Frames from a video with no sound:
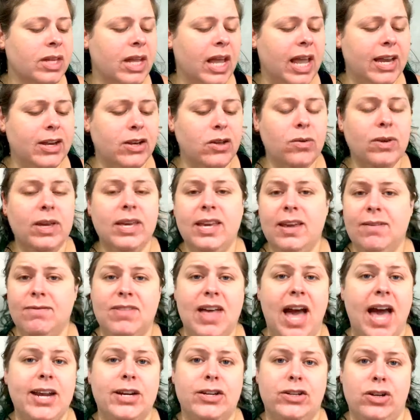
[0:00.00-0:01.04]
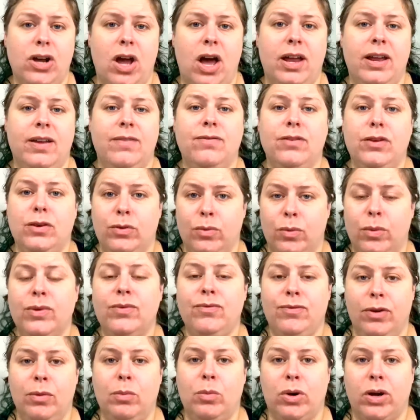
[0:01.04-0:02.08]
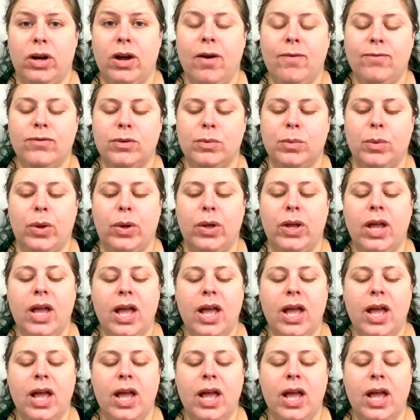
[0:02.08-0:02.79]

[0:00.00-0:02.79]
and you can give that a shot if you would feel more comfortable.